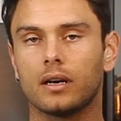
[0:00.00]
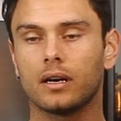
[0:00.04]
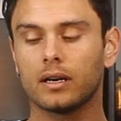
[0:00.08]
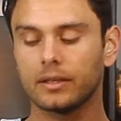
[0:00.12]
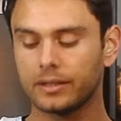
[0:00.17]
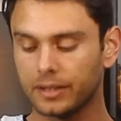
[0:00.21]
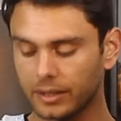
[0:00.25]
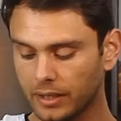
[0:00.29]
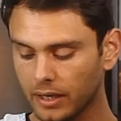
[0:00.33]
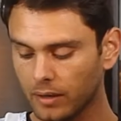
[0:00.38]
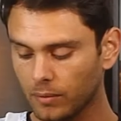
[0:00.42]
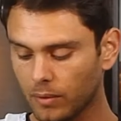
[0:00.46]

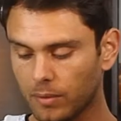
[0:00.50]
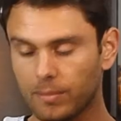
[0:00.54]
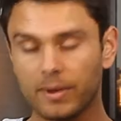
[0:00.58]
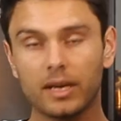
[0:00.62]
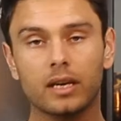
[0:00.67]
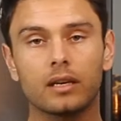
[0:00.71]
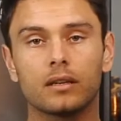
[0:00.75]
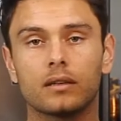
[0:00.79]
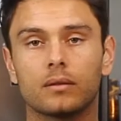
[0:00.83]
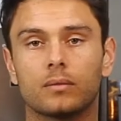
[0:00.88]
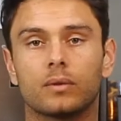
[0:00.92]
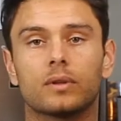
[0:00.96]
Today we're
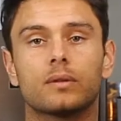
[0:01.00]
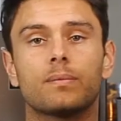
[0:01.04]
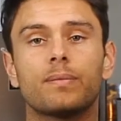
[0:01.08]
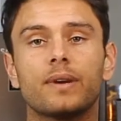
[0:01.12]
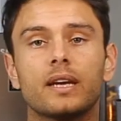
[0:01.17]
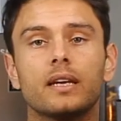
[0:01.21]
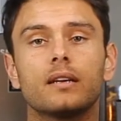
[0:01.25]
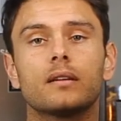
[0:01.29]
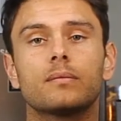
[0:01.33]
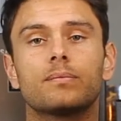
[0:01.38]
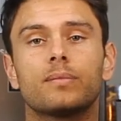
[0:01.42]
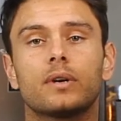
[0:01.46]
making it with
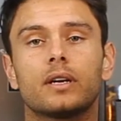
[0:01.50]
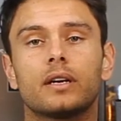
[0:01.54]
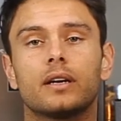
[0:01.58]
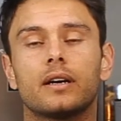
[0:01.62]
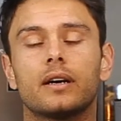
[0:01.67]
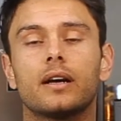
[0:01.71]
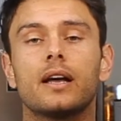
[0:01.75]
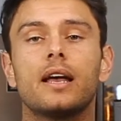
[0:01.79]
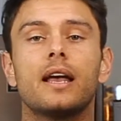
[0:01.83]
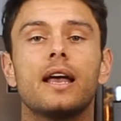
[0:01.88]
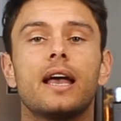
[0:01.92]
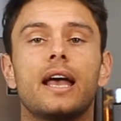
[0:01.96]
peanut butter
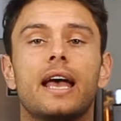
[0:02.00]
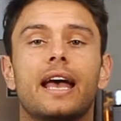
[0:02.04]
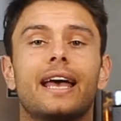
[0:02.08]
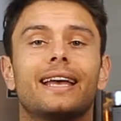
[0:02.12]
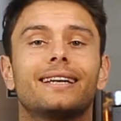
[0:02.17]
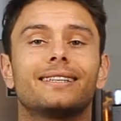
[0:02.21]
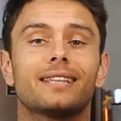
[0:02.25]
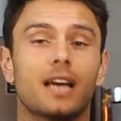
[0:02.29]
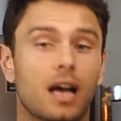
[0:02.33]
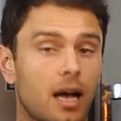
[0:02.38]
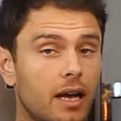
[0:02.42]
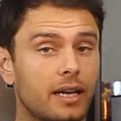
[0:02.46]

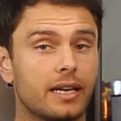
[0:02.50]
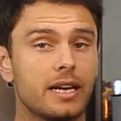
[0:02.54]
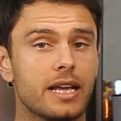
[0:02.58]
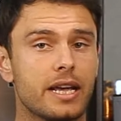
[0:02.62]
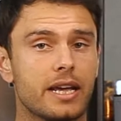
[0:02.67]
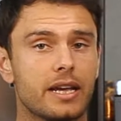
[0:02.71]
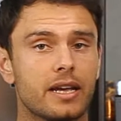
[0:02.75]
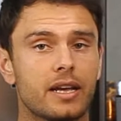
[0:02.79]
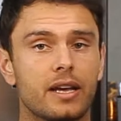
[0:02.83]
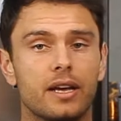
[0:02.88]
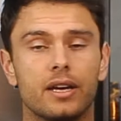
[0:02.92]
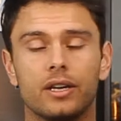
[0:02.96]
and
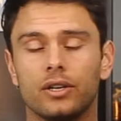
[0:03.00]
honey.